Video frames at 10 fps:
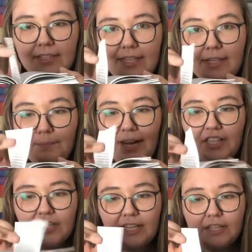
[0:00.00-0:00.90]

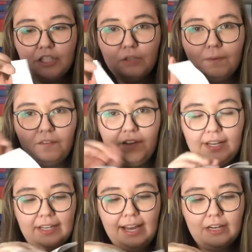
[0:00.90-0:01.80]
pages are super
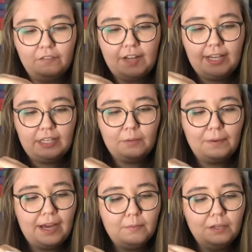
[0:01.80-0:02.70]
thin, kind of like in a
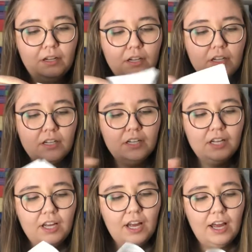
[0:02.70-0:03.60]
Bible.
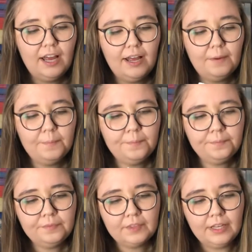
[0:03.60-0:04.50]

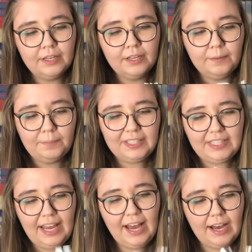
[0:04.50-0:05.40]
But
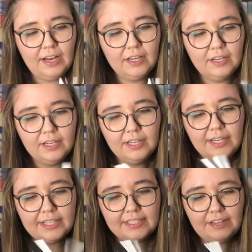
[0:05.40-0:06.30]
yeah,
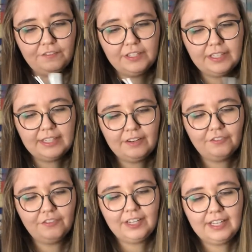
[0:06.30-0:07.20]
it's definitely a
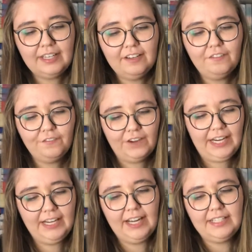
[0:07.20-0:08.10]
really
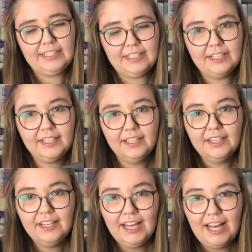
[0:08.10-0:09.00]
fun idea,
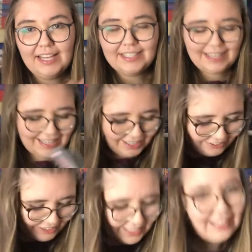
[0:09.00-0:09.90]
and they are
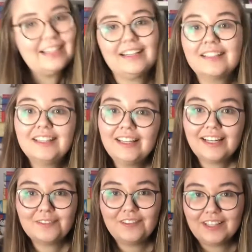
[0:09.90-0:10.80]
great little
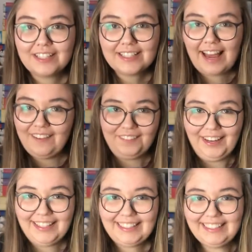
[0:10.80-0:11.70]
collectibles, I
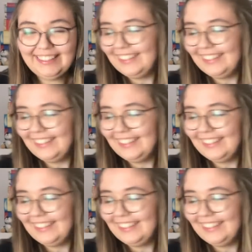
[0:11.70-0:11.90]
think.